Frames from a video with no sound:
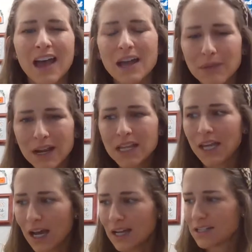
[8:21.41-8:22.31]
And my
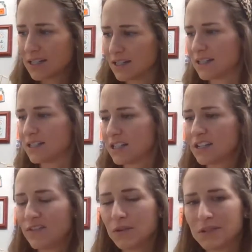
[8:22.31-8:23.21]
guess is
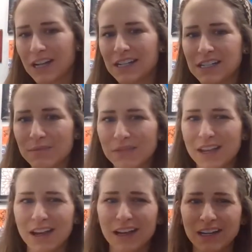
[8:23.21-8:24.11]
if you said
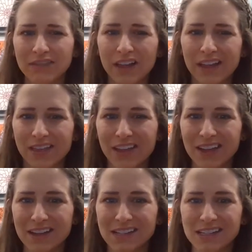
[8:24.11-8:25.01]
something kind of like
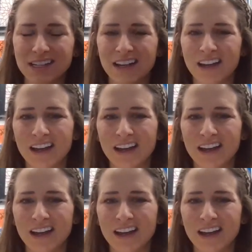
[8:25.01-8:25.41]
this,